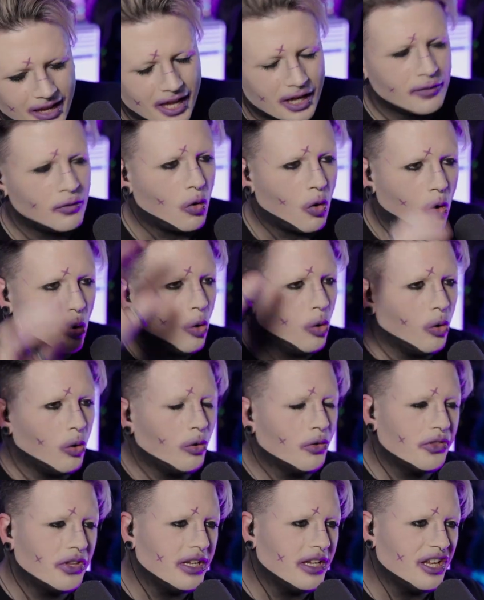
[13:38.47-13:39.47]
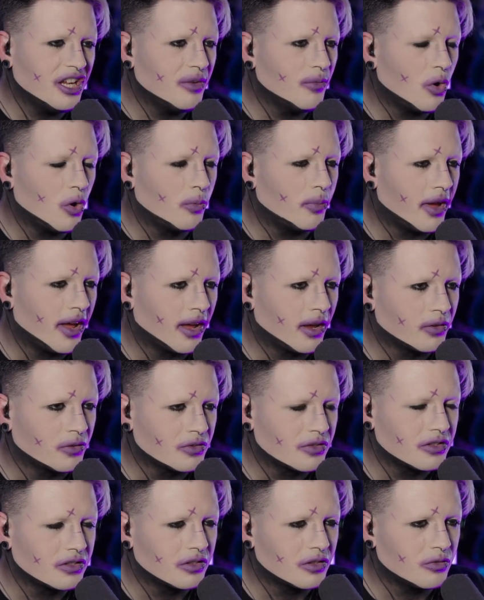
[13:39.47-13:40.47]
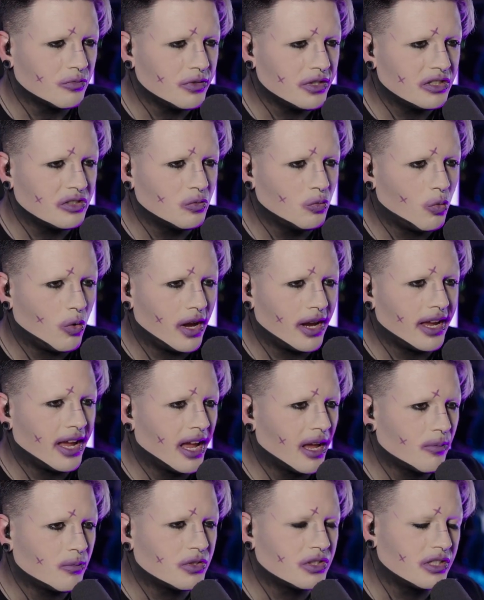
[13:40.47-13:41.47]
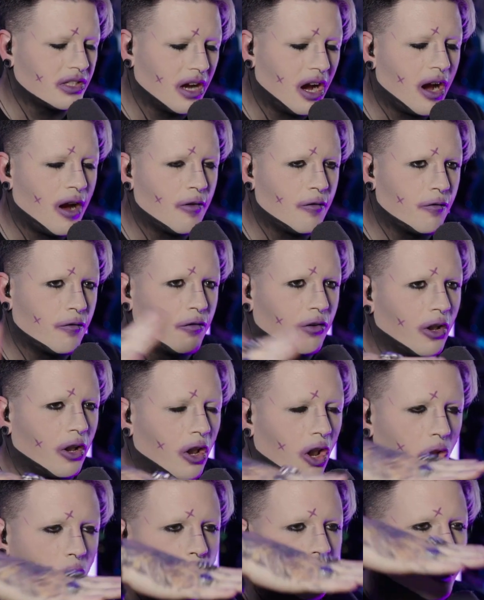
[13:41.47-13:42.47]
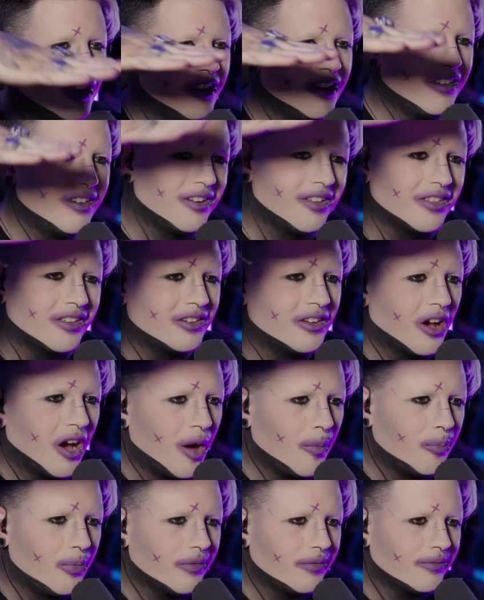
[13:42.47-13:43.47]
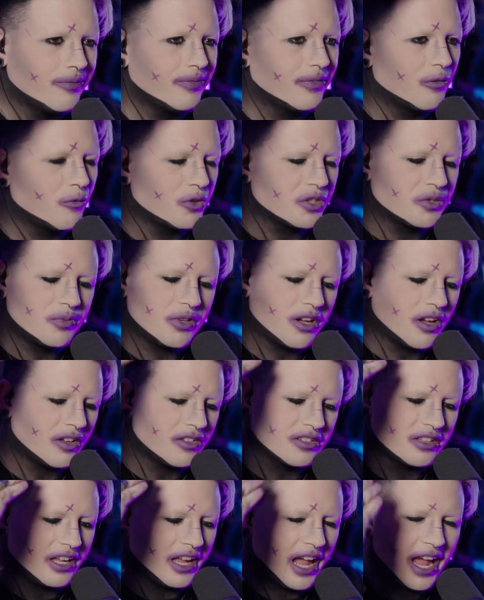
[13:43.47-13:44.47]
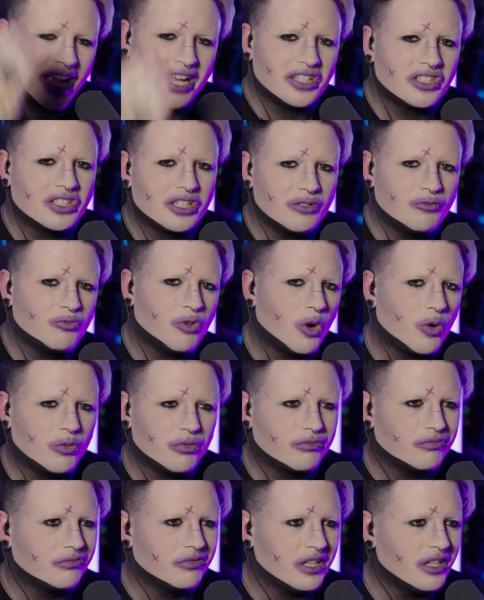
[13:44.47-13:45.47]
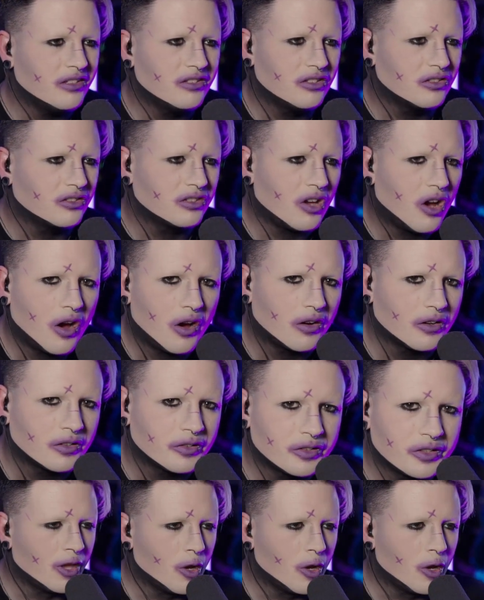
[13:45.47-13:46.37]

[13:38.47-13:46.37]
Out of all the emo bands, the reason why MCR floated to the top was because they actually wrote decent songs.